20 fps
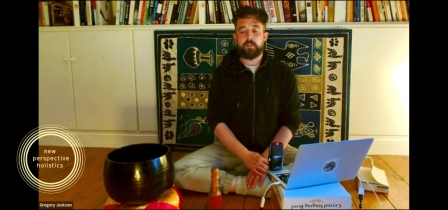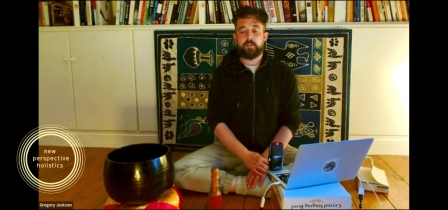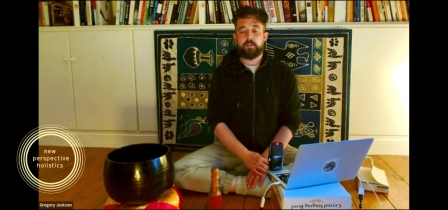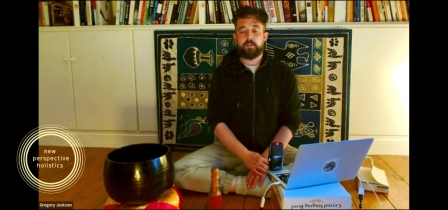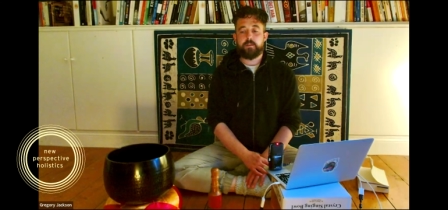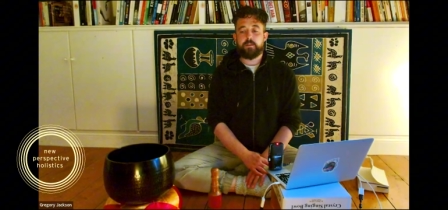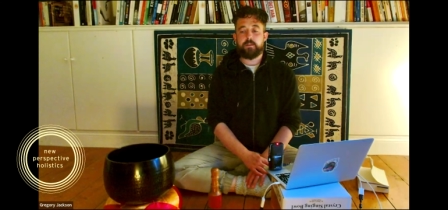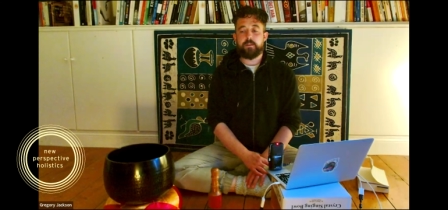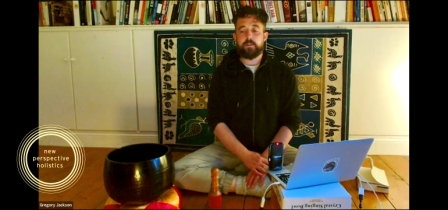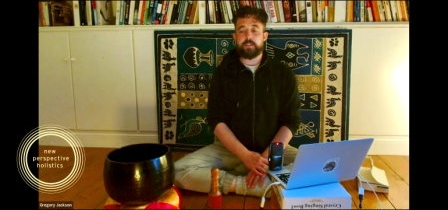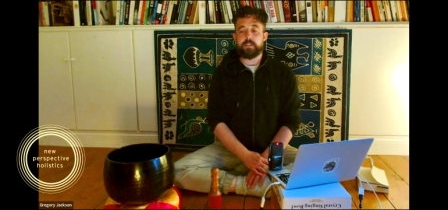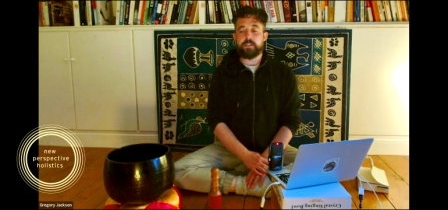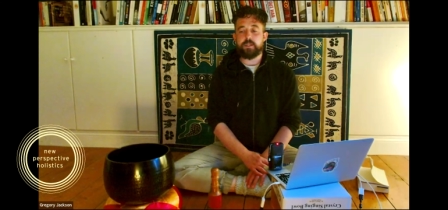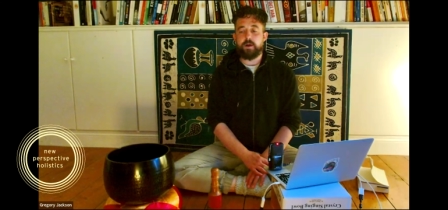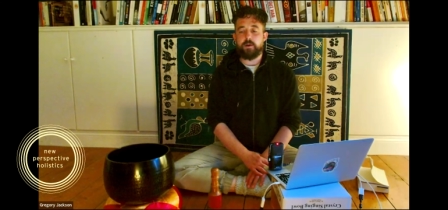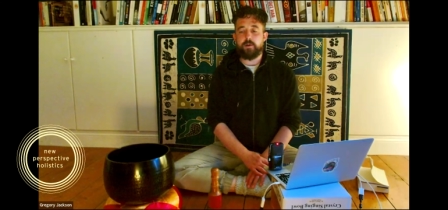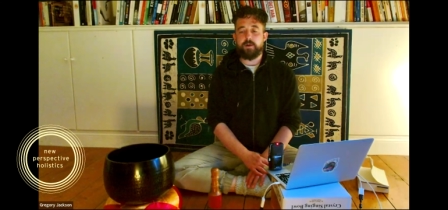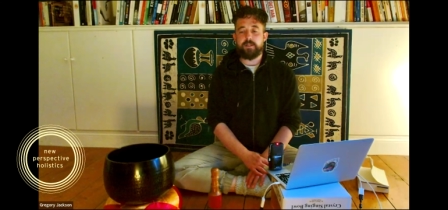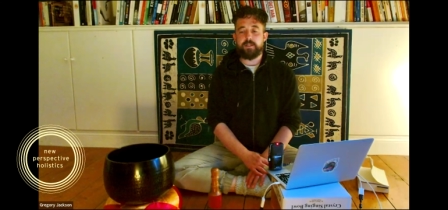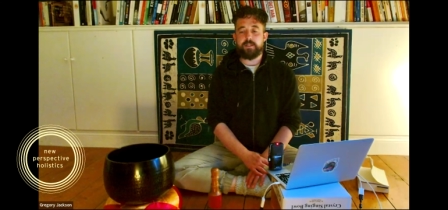And so
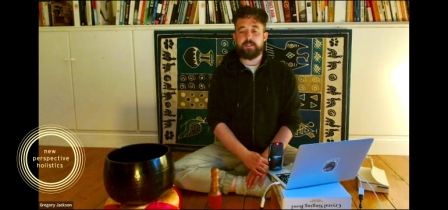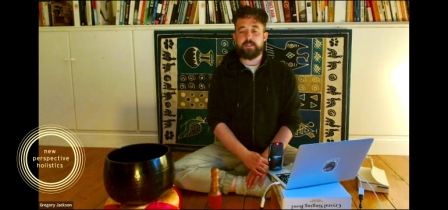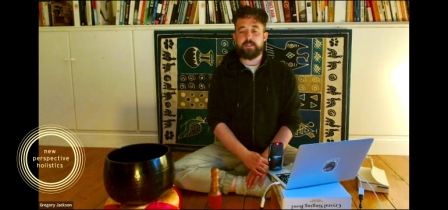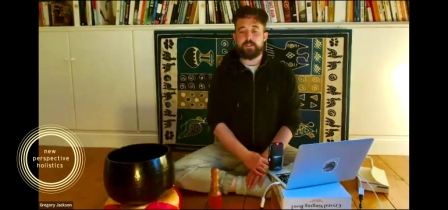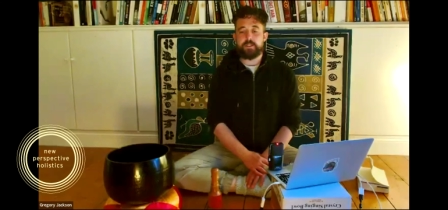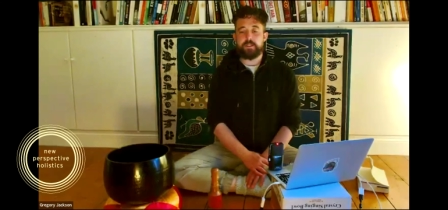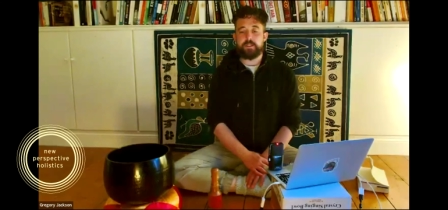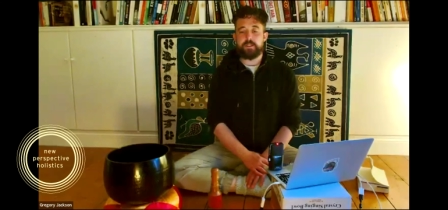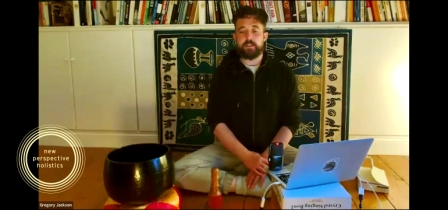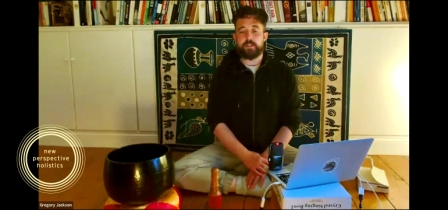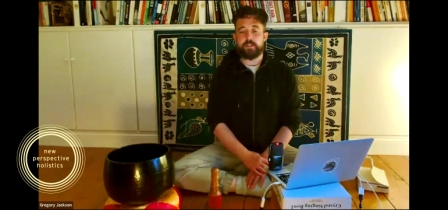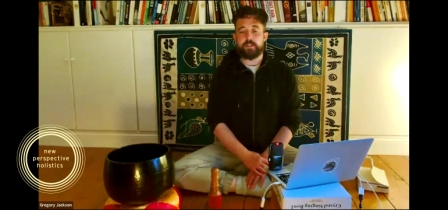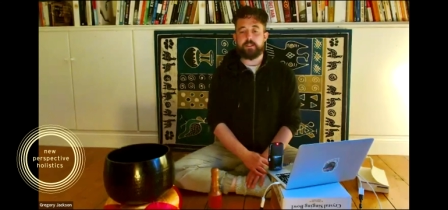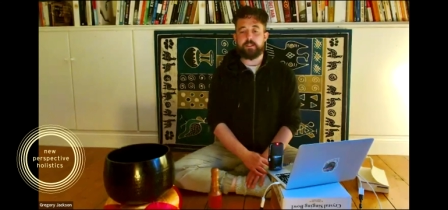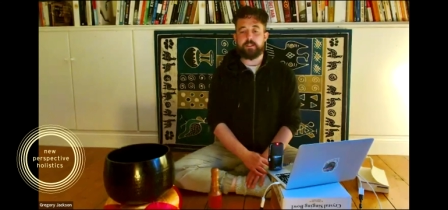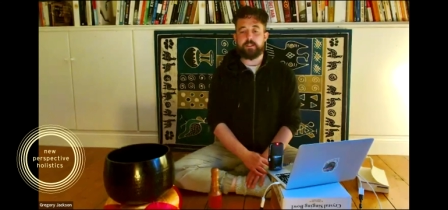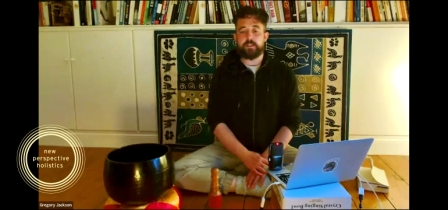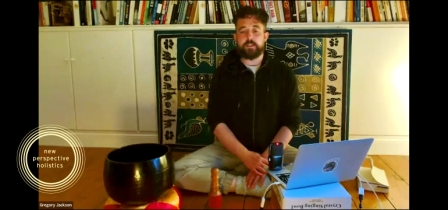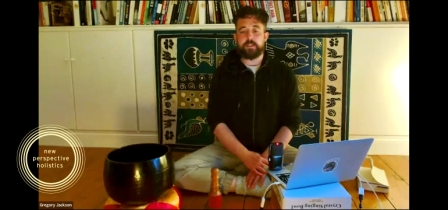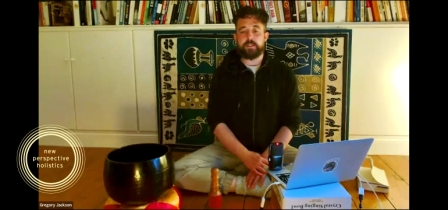I wanted
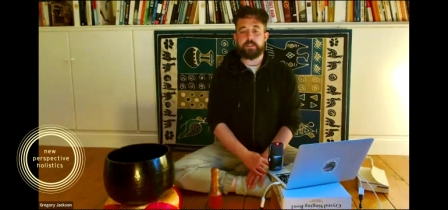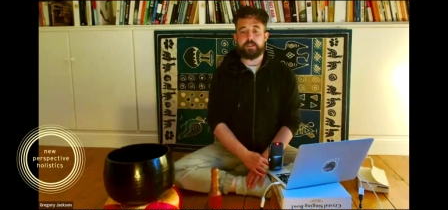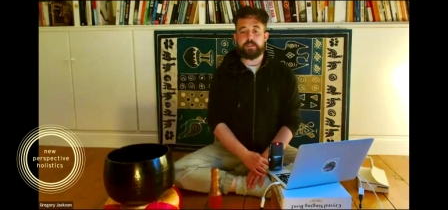to